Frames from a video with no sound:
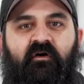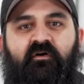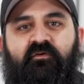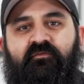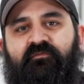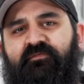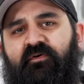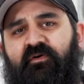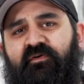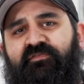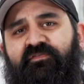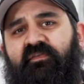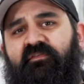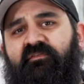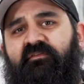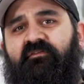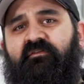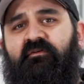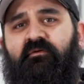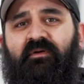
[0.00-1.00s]
First thing
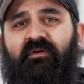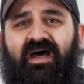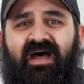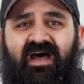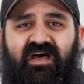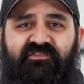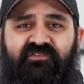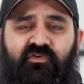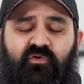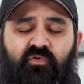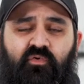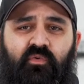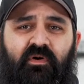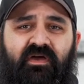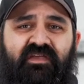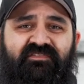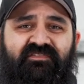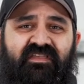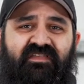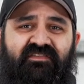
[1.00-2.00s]
to do, as
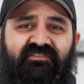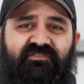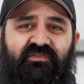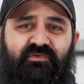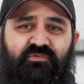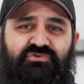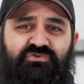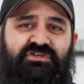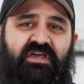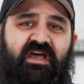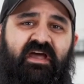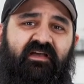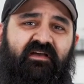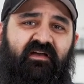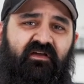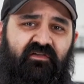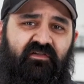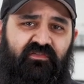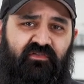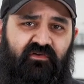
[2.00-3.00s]
always, is to check
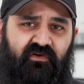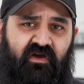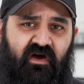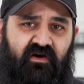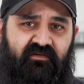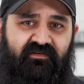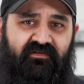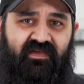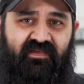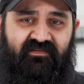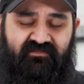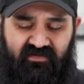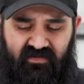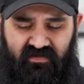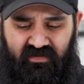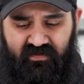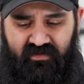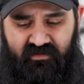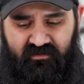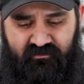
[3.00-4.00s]
the gun is
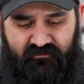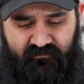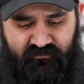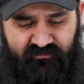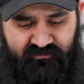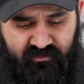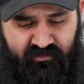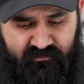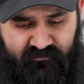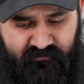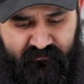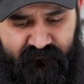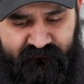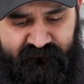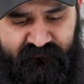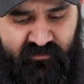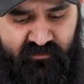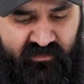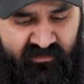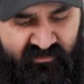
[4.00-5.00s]
clear. So,
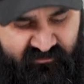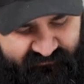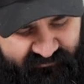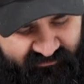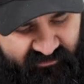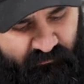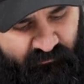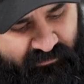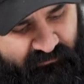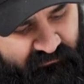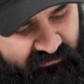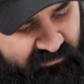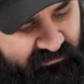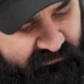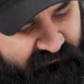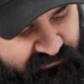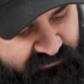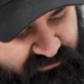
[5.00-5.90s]
finger well clear of the